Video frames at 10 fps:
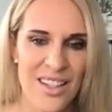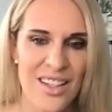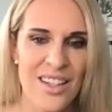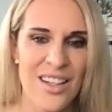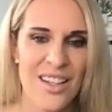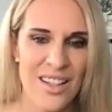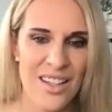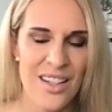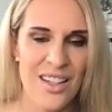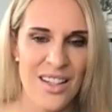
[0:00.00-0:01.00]

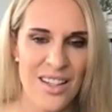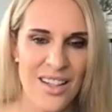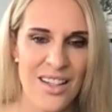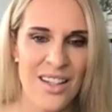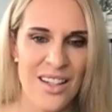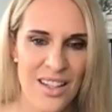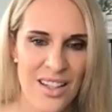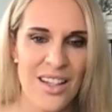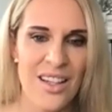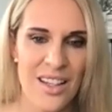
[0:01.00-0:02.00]

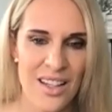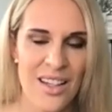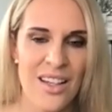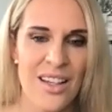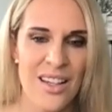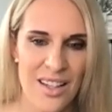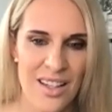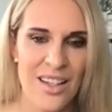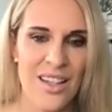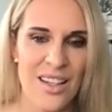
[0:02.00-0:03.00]

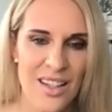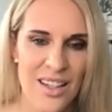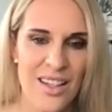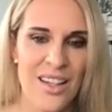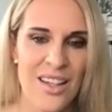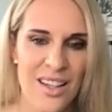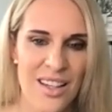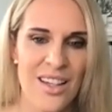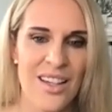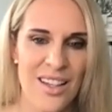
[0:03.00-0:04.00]

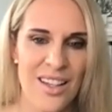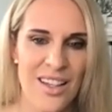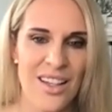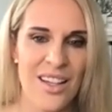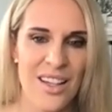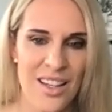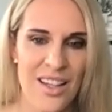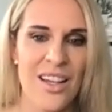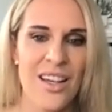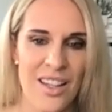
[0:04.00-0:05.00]

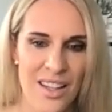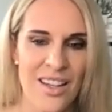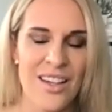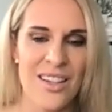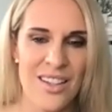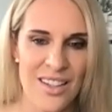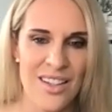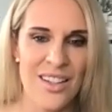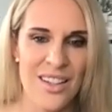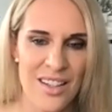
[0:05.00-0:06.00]

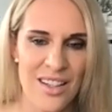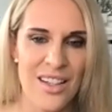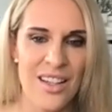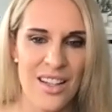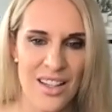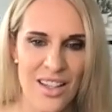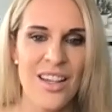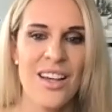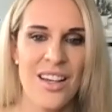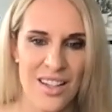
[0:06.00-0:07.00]

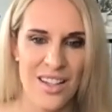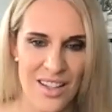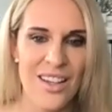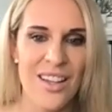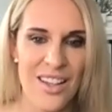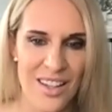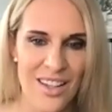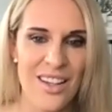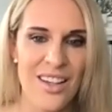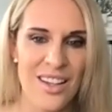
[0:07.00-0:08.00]
(not speaking)